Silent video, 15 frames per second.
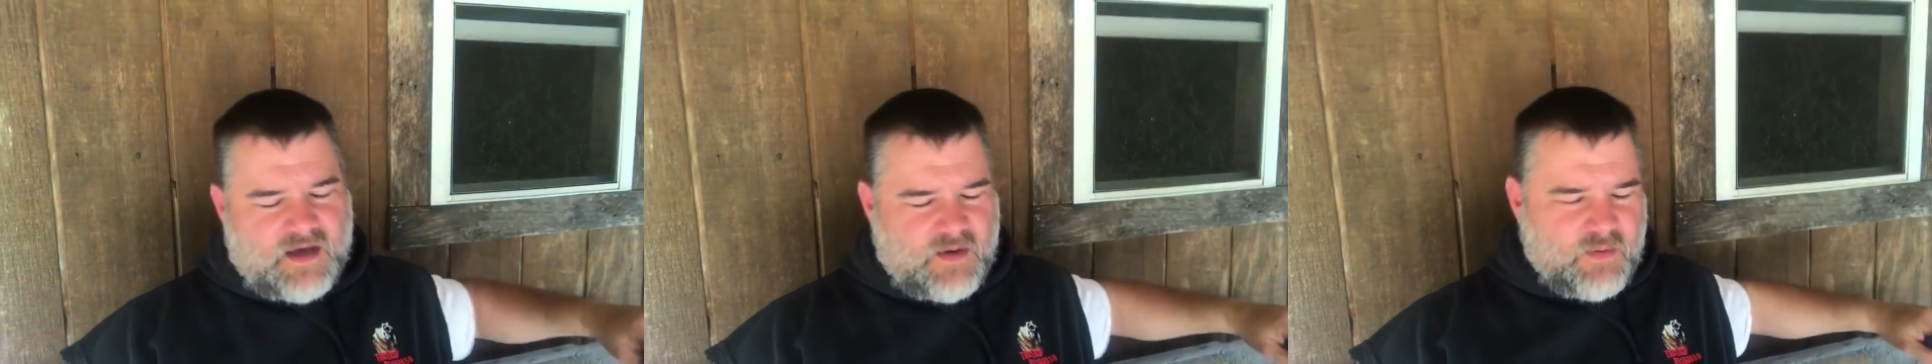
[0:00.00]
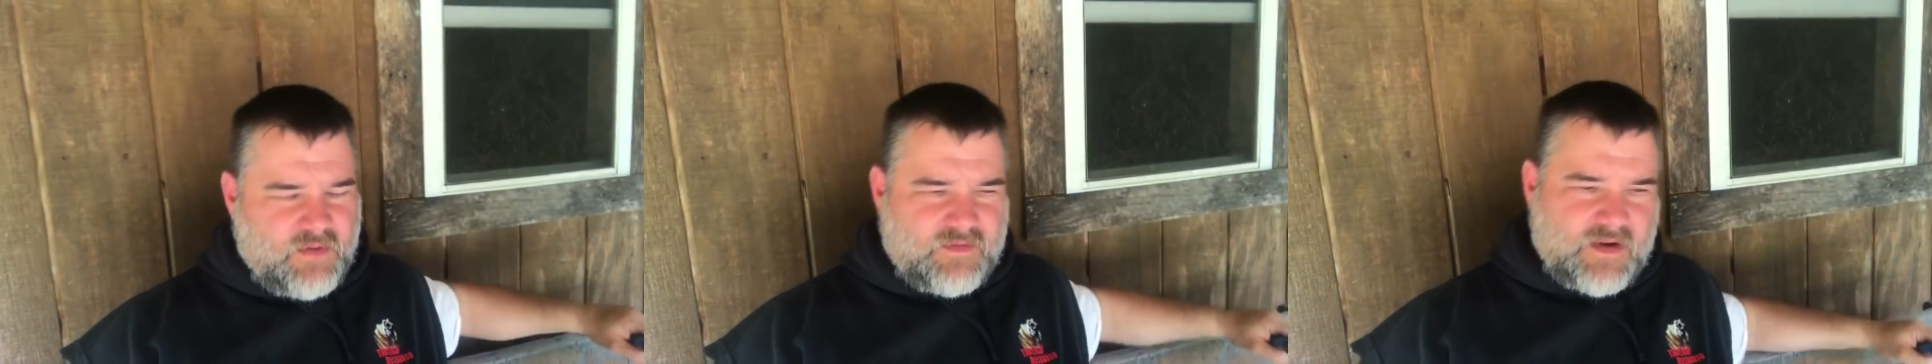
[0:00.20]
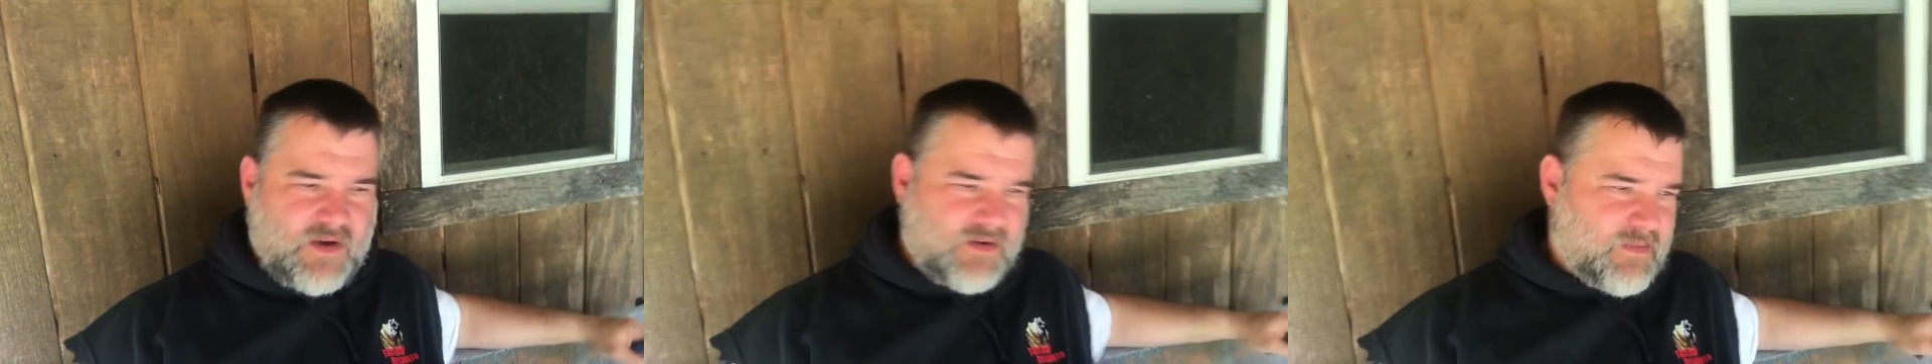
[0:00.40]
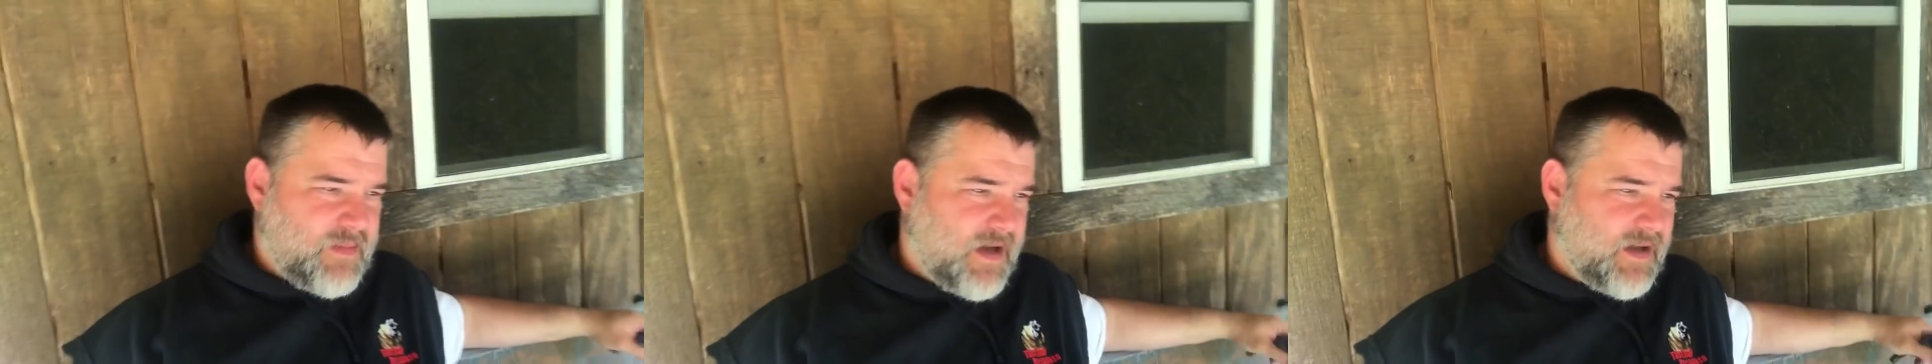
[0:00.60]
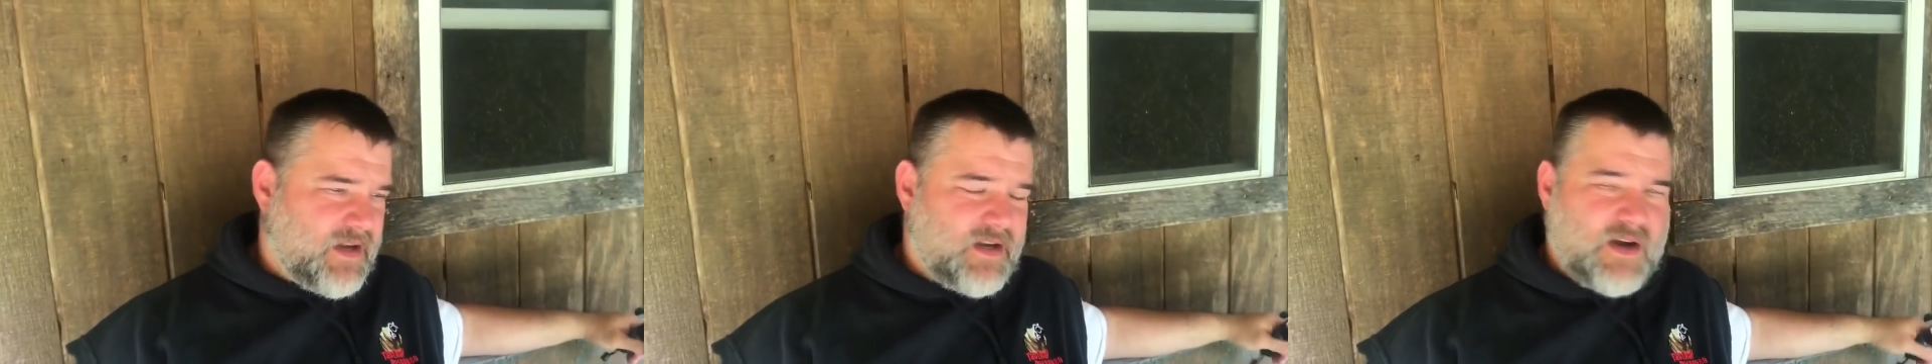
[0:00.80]
We've talked
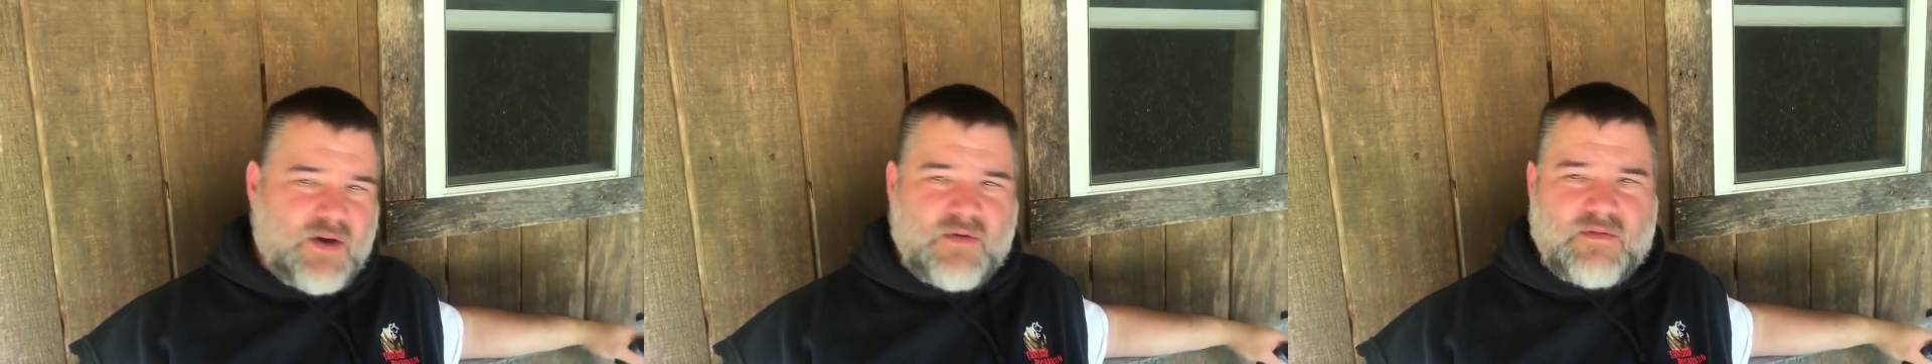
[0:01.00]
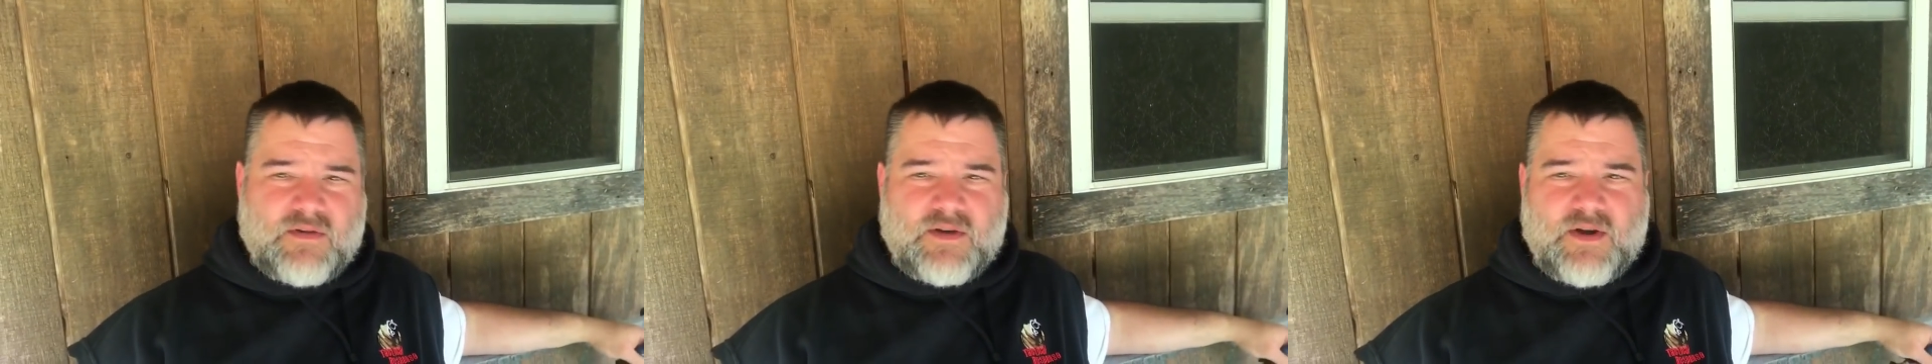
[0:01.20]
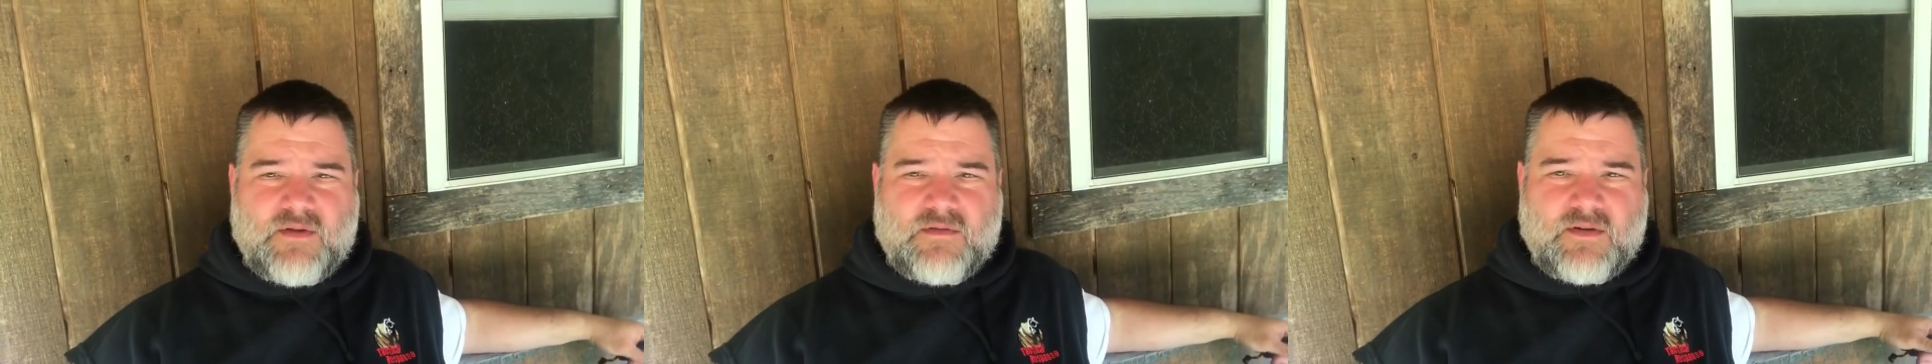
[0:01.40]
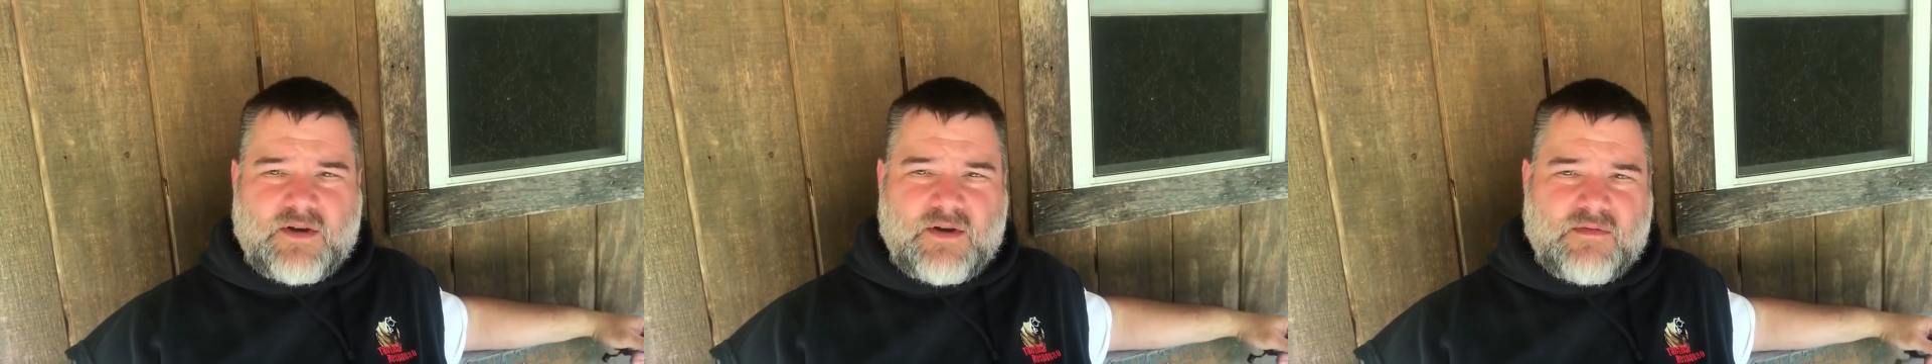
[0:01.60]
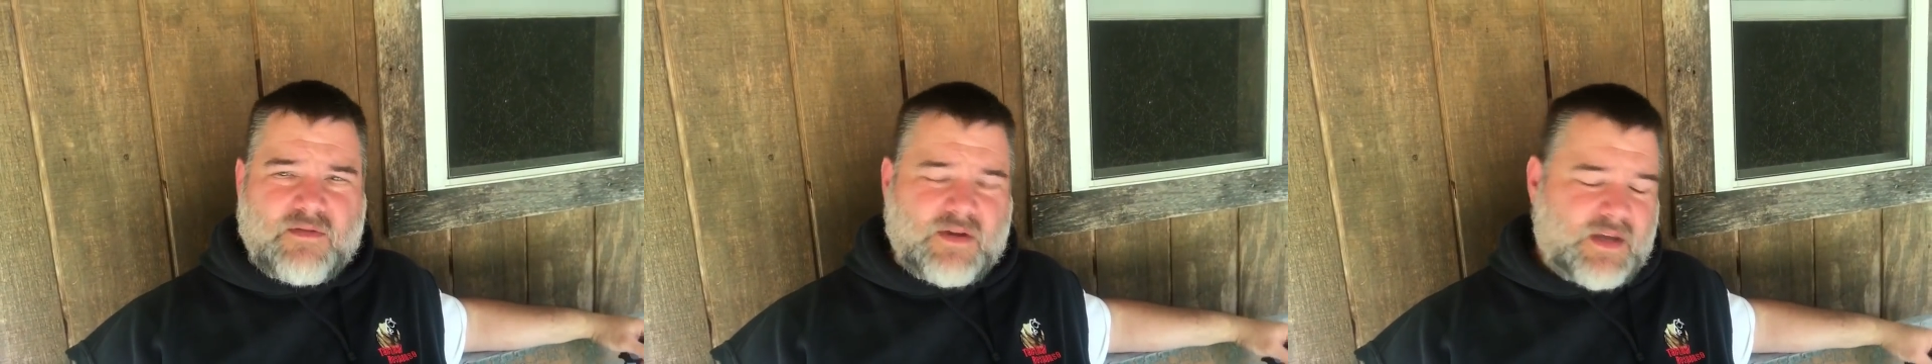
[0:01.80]
about it over and over and
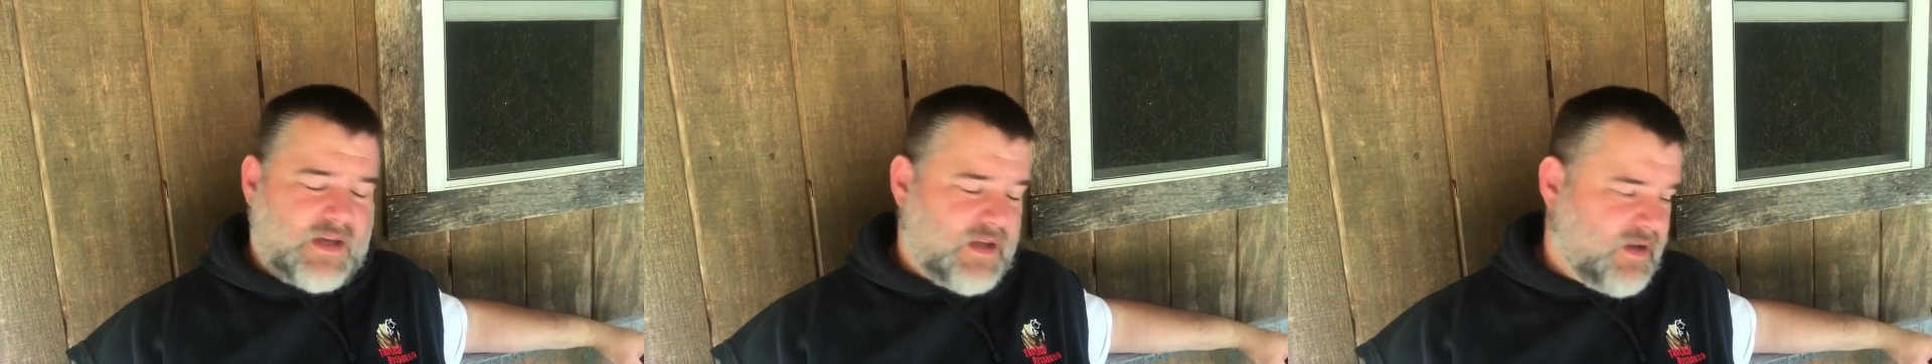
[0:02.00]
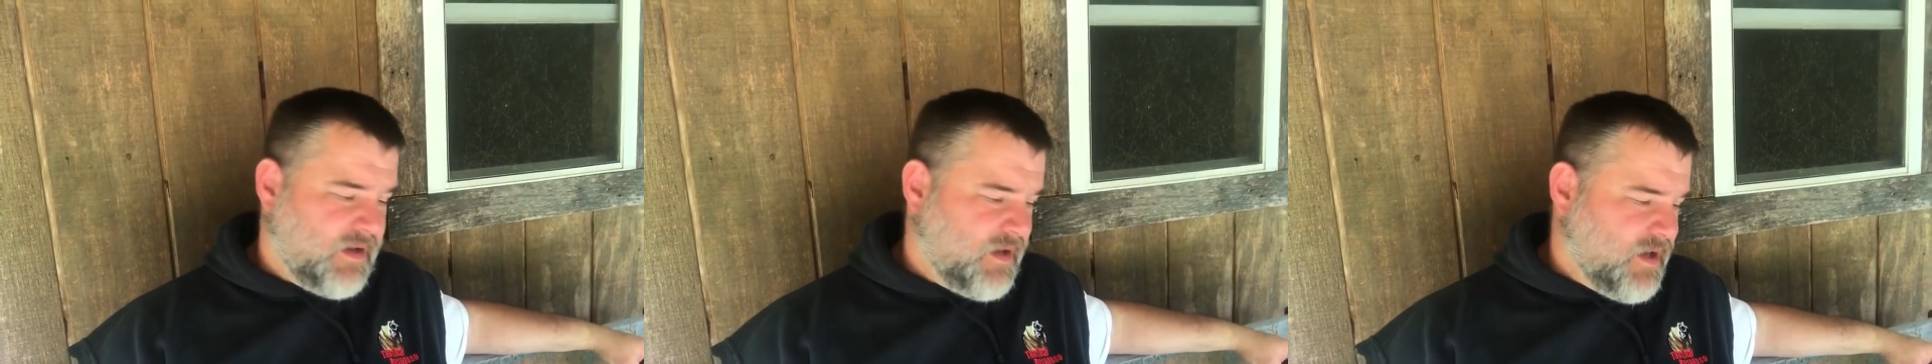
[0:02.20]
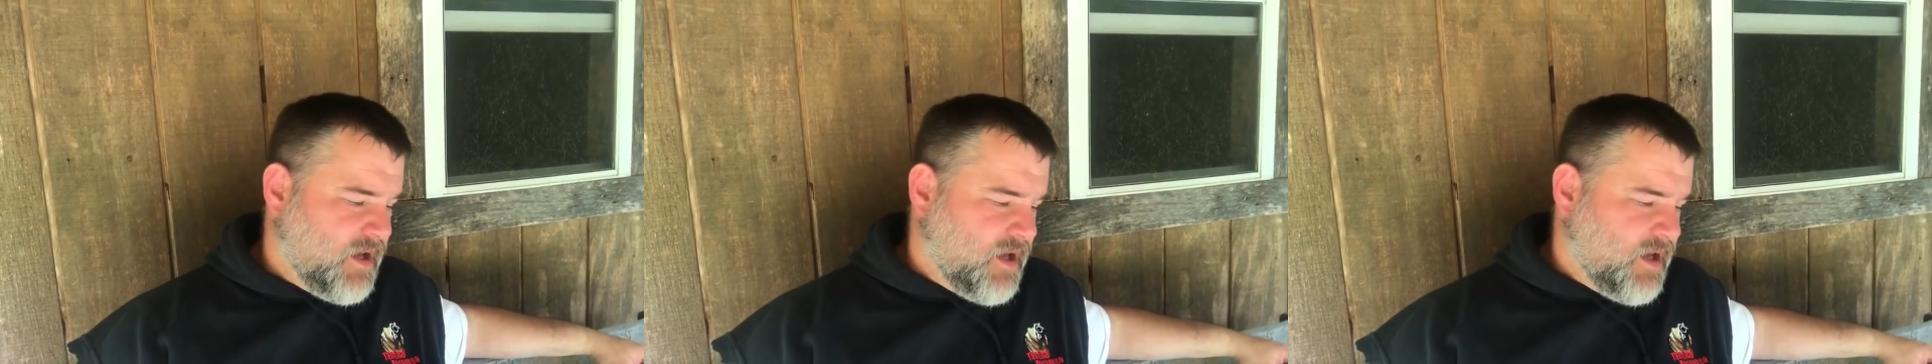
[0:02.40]
over again.